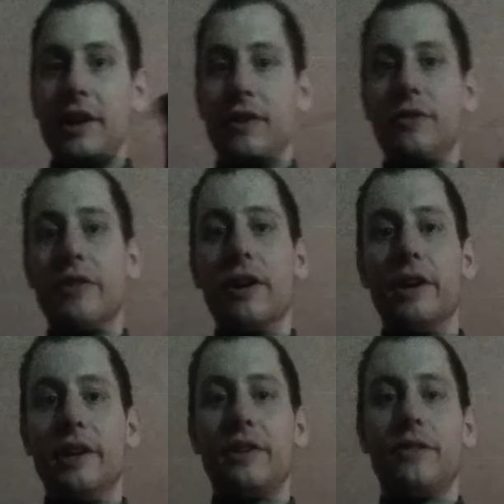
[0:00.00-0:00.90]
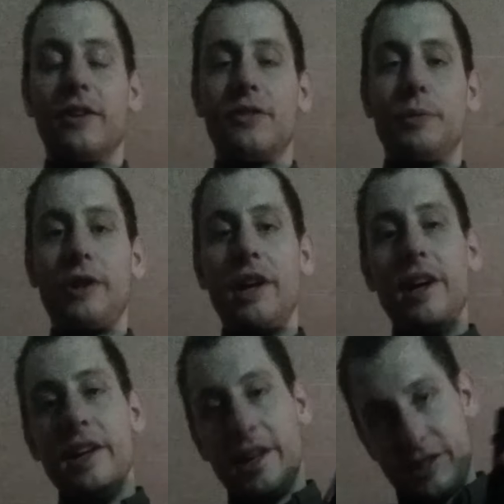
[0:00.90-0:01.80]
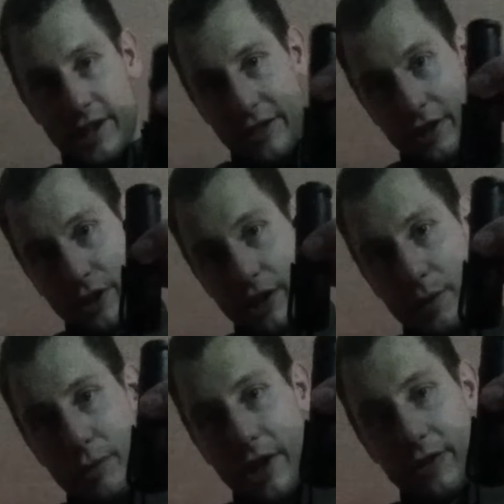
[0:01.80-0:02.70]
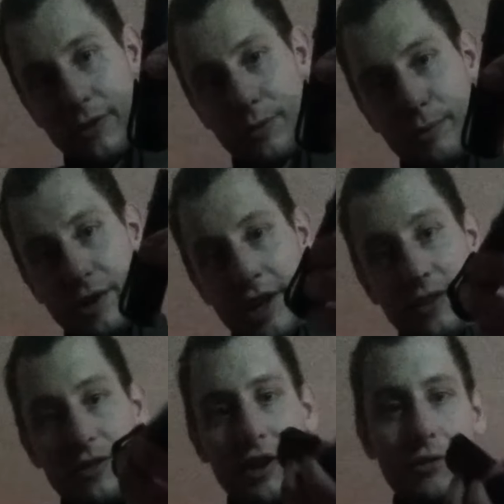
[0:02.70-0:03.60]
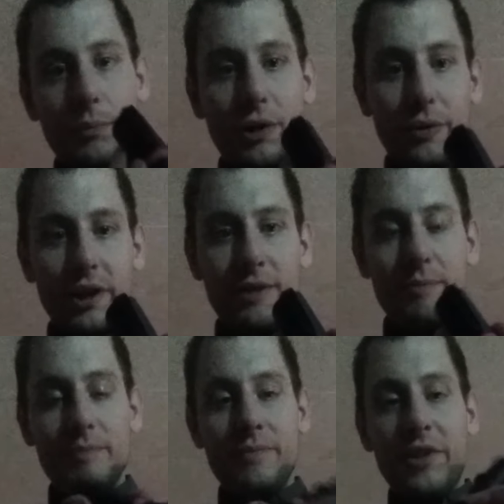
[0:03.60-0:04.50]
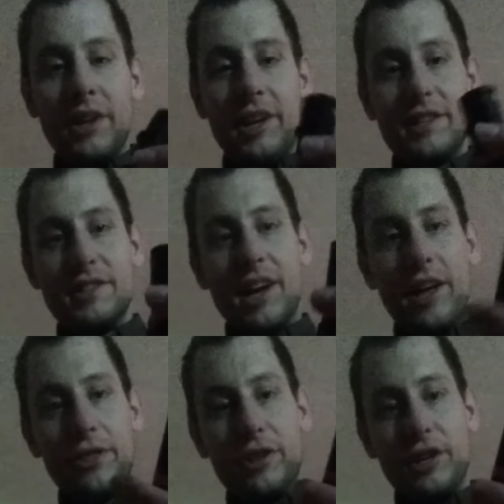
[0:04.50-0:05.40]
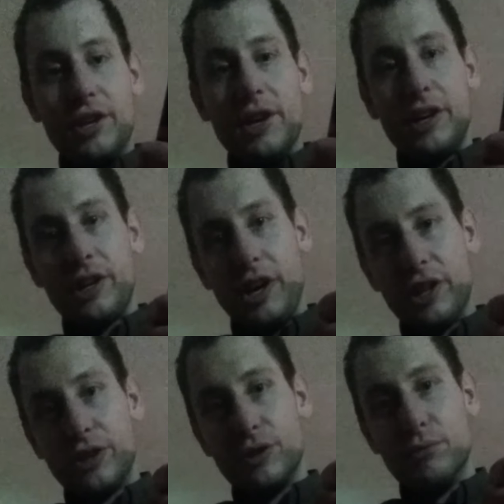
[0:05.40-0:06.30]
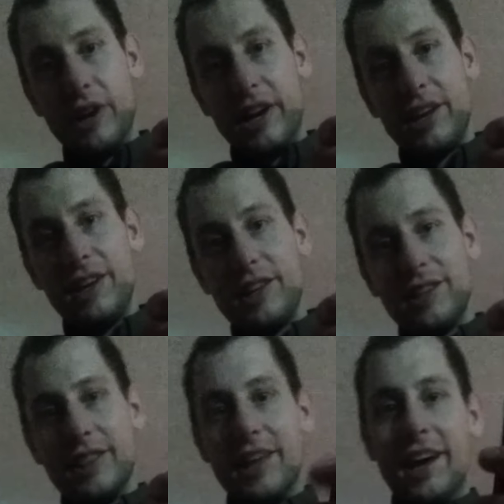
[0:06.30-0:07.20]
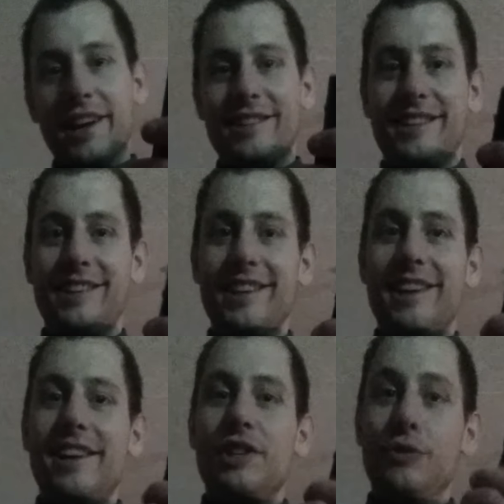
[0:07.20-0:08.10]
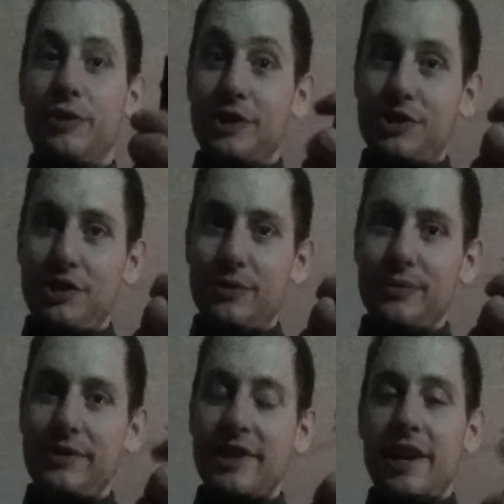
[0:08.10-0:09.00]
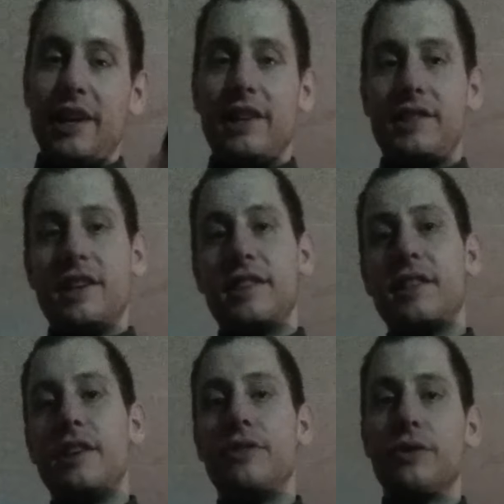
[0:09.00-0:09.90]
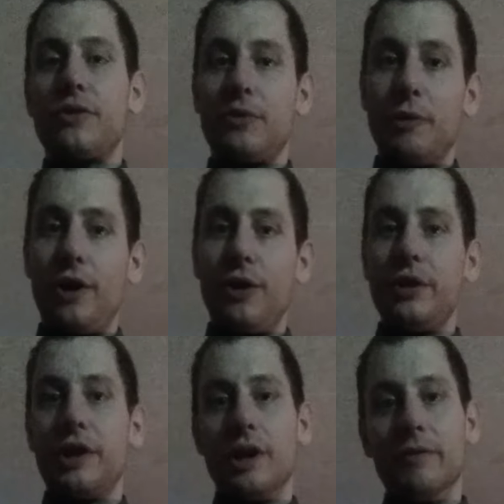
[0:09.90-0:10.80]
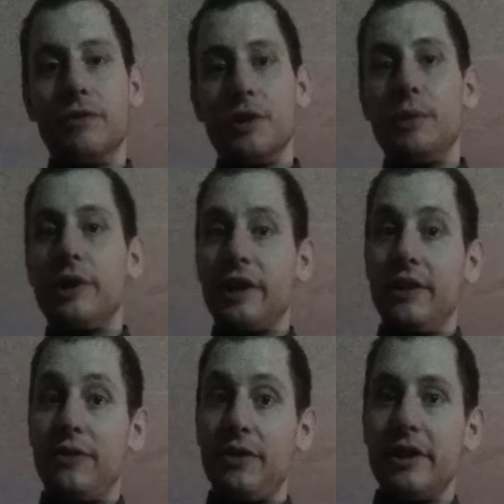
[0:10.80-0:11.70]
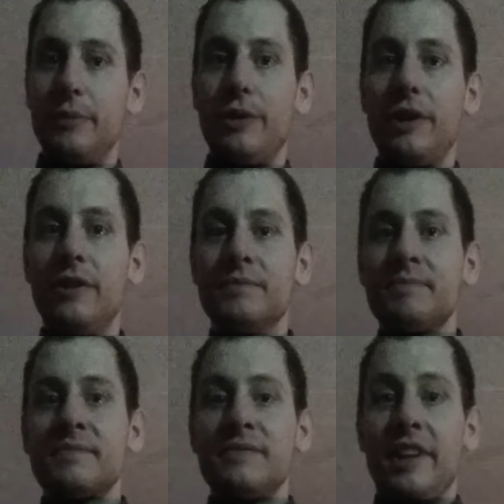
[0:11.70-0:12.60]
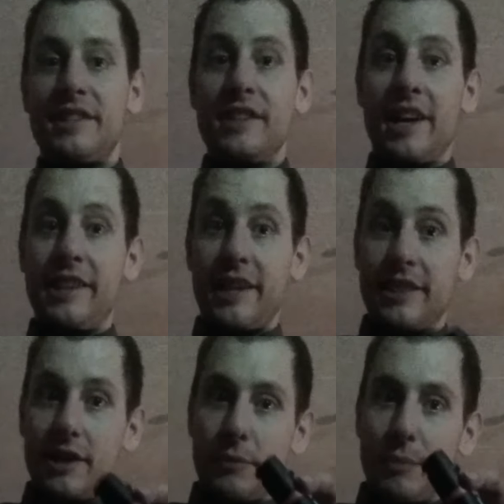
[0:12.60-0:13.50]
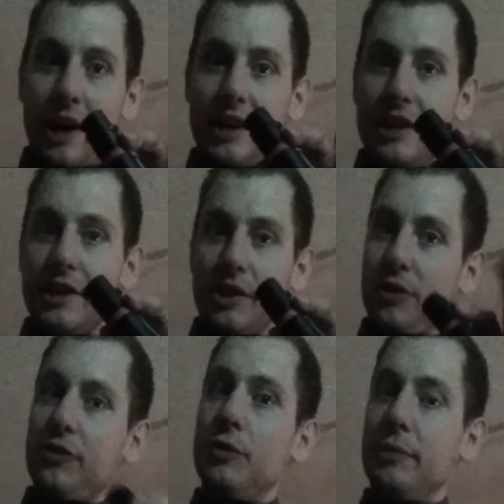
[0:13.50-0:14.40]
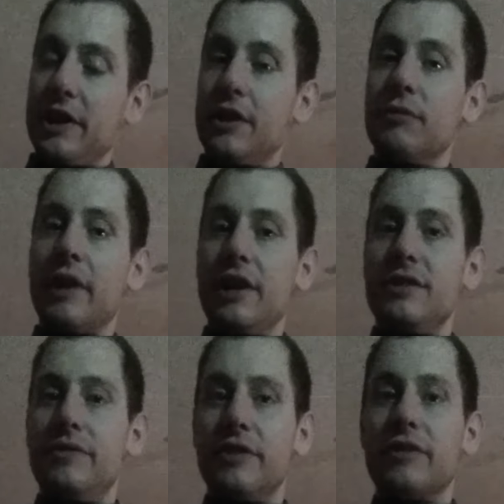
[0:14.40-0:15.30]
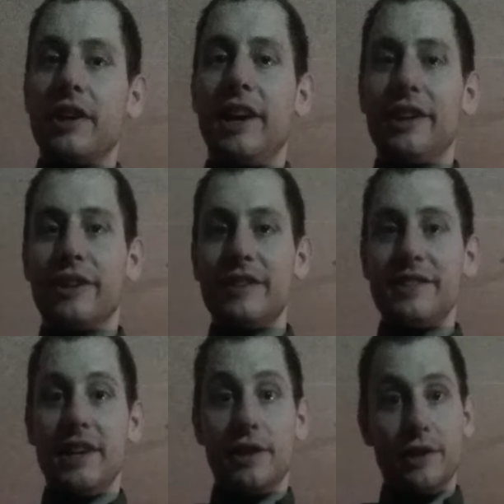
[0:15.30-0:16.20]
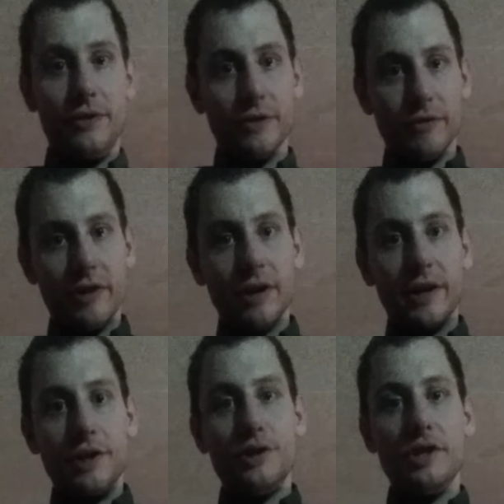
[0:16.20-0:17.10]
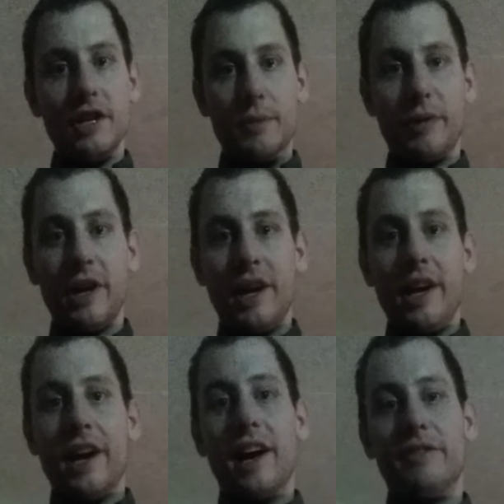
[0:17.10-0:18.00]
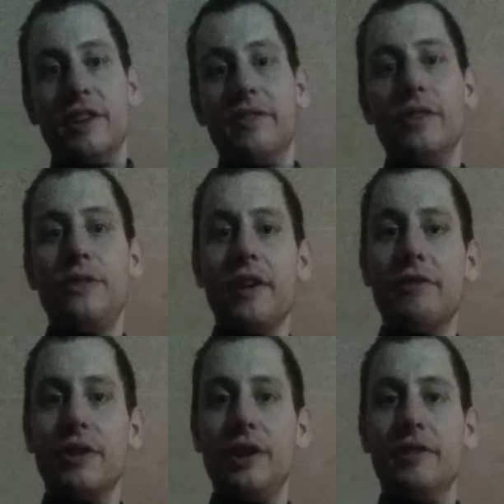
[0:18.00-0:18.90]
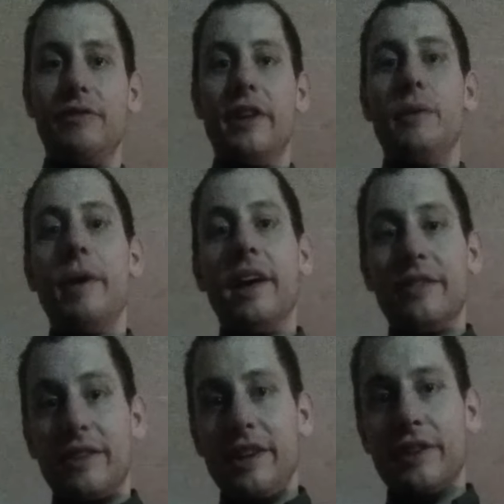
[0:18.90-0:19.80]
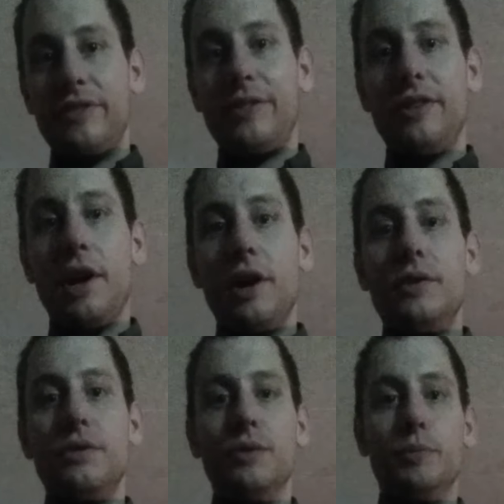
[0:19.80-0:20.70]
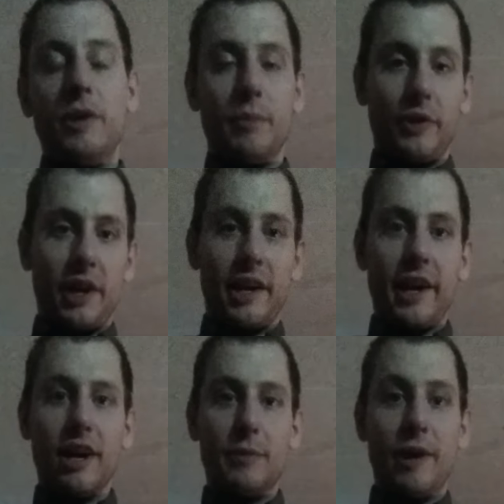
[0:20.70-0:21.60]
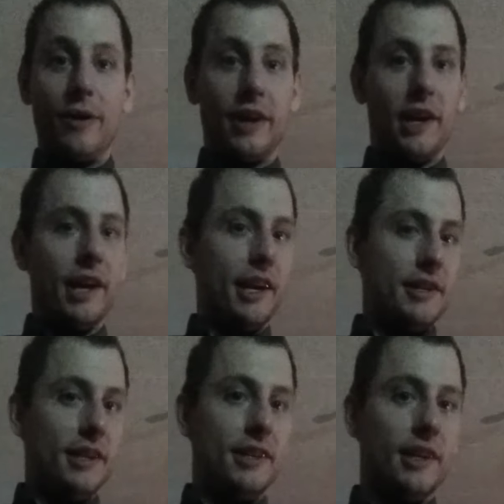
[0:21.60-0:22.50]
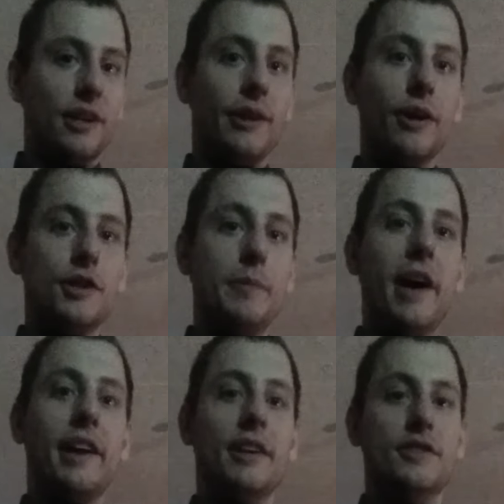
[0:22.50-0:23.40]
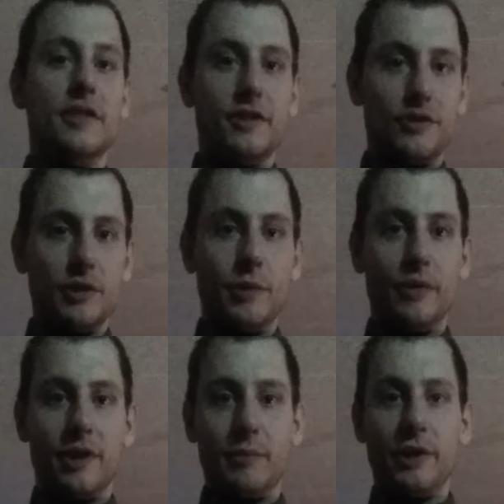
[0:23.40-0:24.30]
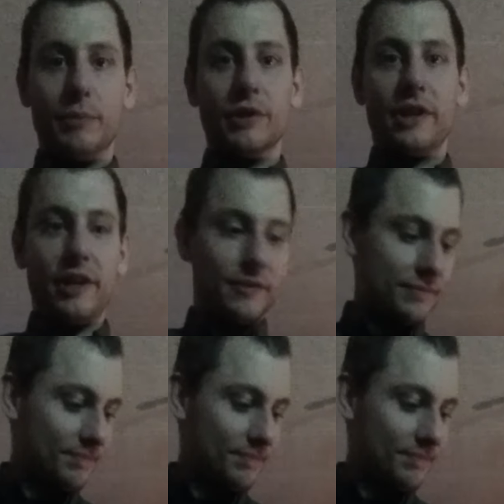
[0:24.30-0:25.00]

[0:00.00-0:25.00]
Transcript: and is very accessible. It's not the clip that's never broken. It's not the color ring that you can choose. It's not that these are small and comfortable and concealable. It's not that the body can also be in a range of different colors. These are very cheap. I've given several of them as gifts to people that I care about, and I intend to get a large package and distribute them liberally.